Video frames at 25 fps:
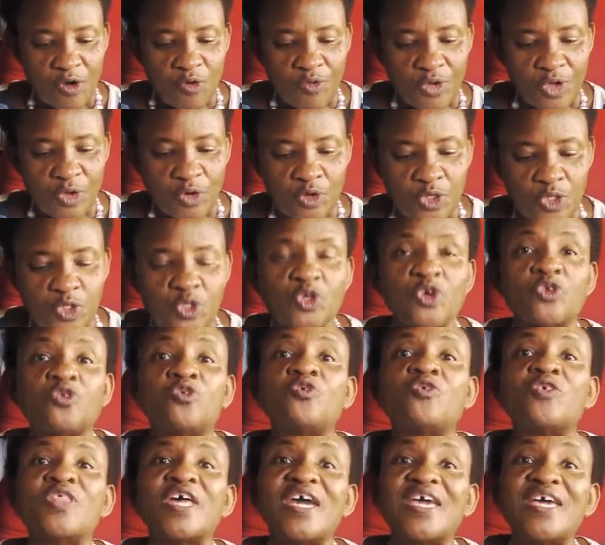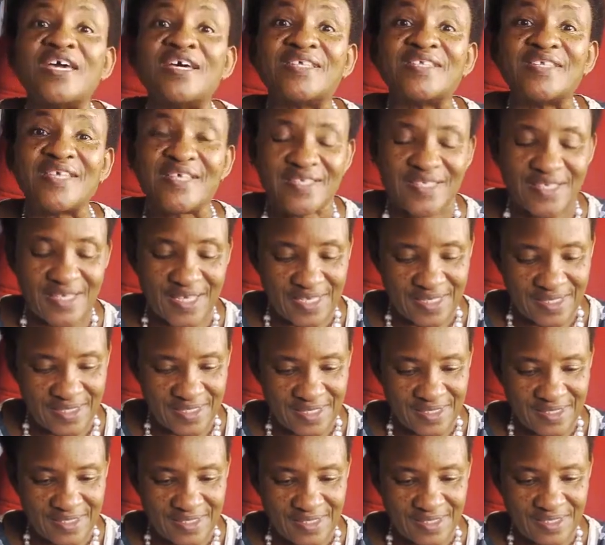we also do the
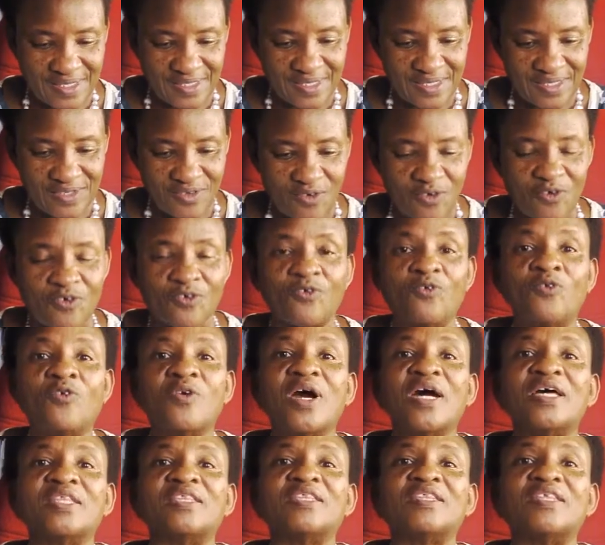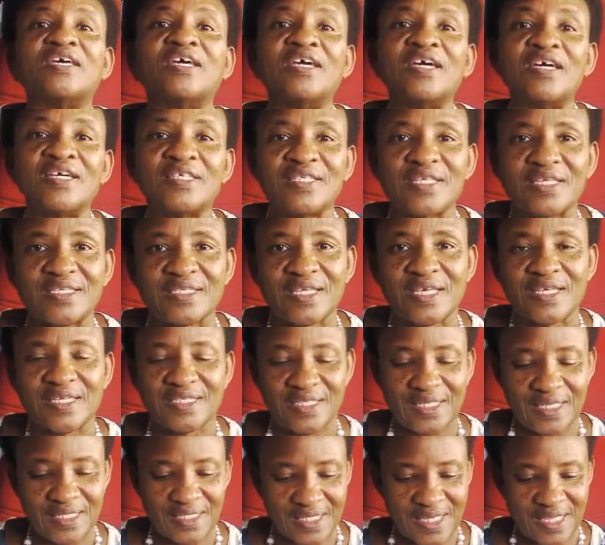exercises or look at the
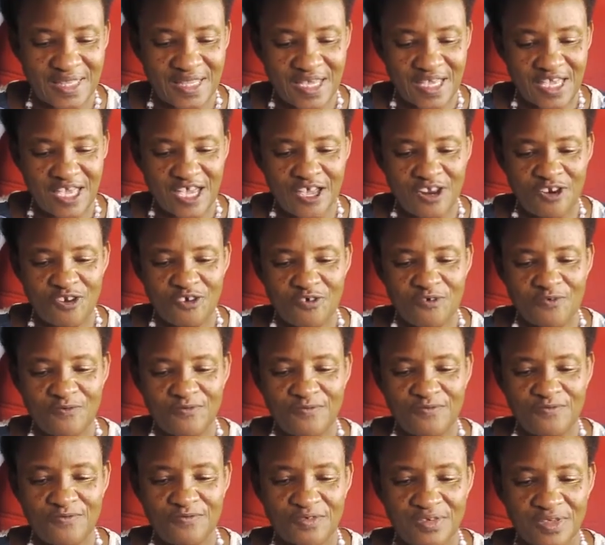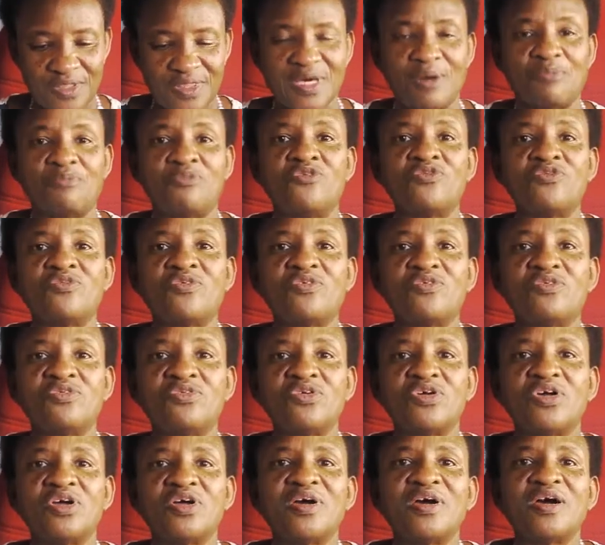exercises at the end of the book.
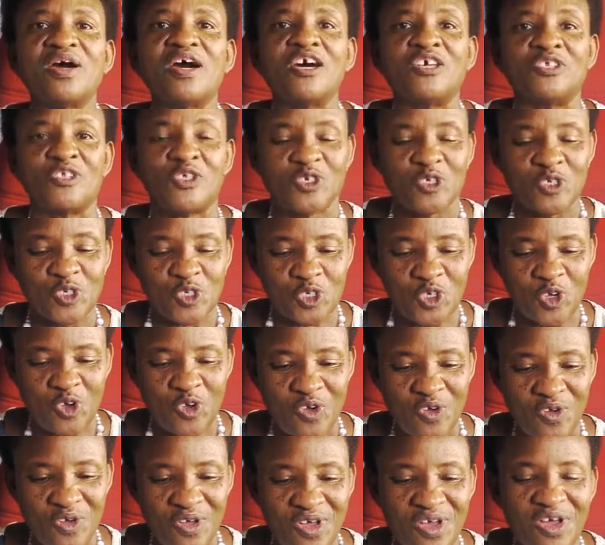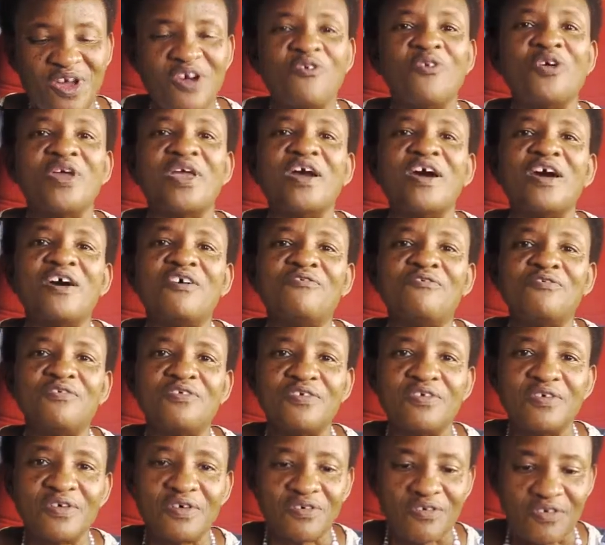As usual, we have
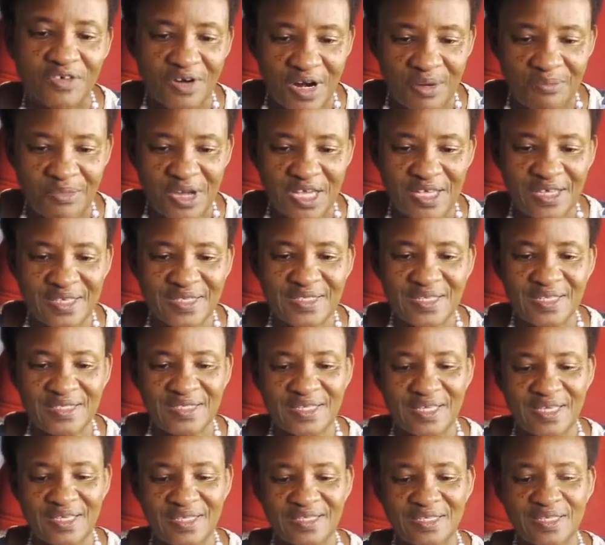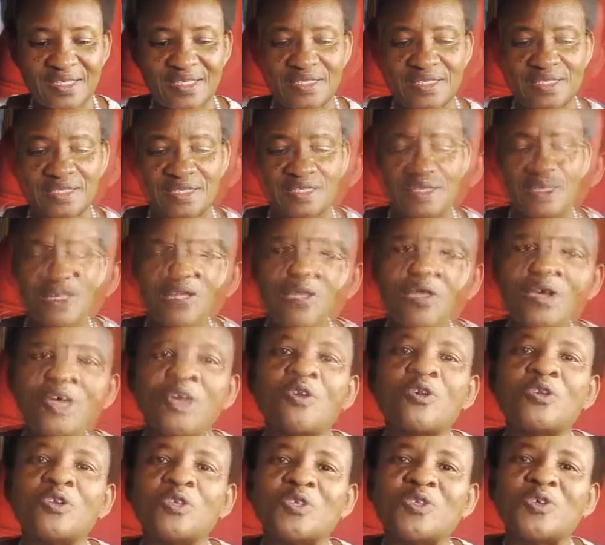grammar exercises. We
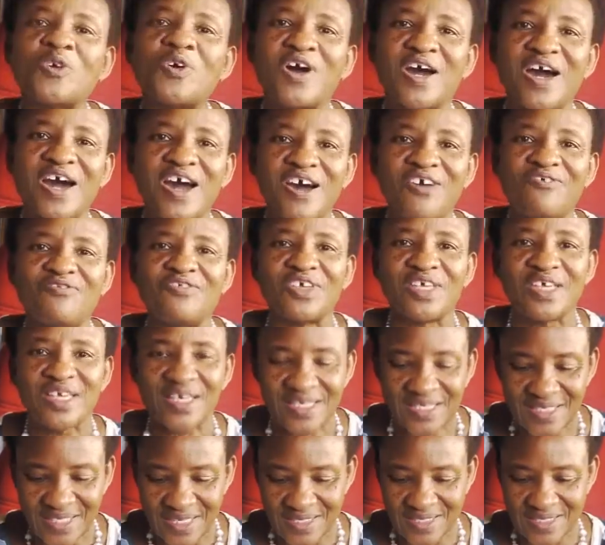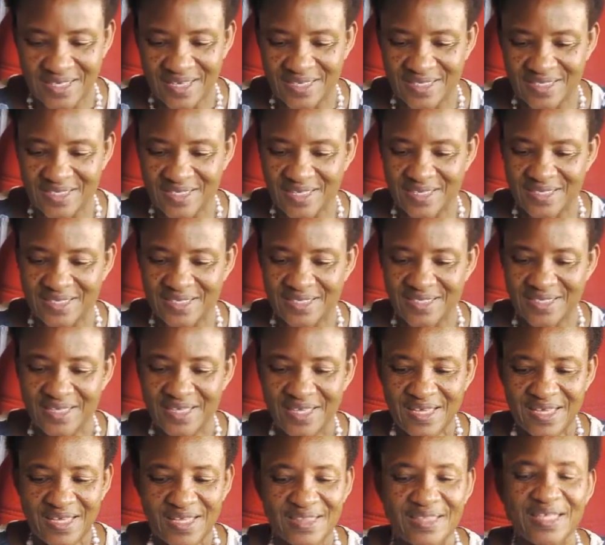also have exercises
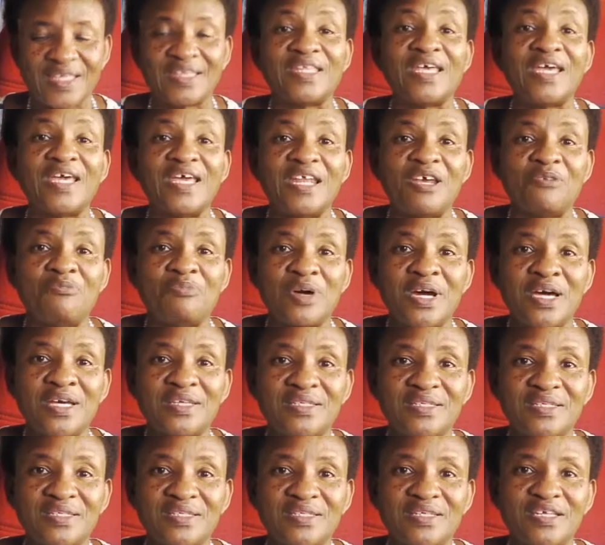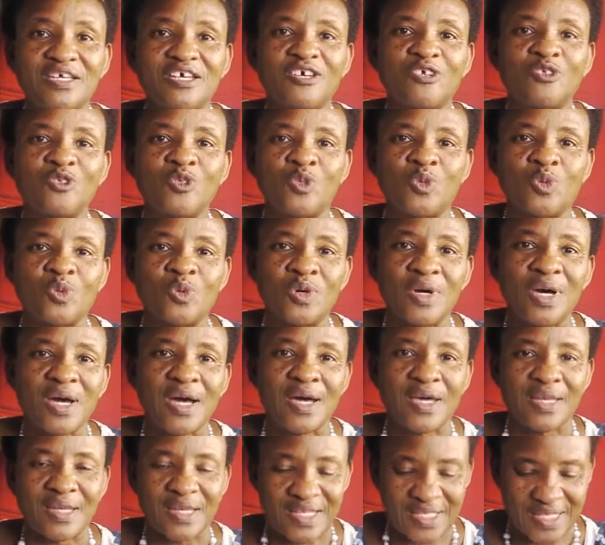that help us to
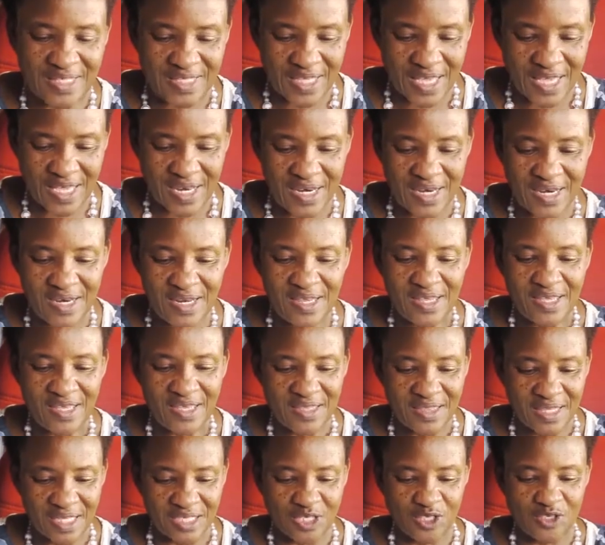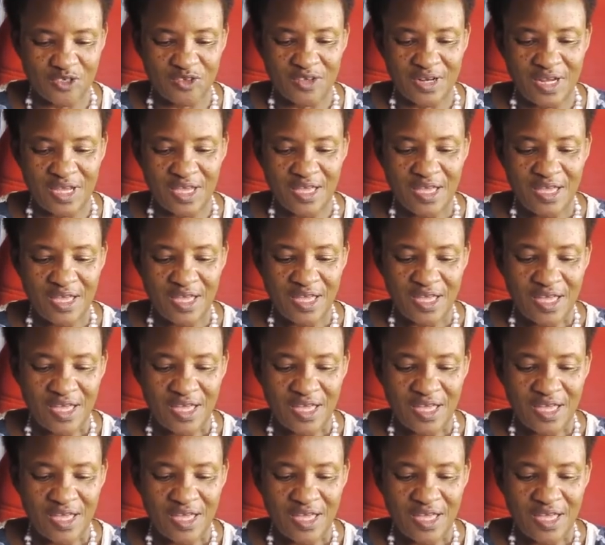understand the story.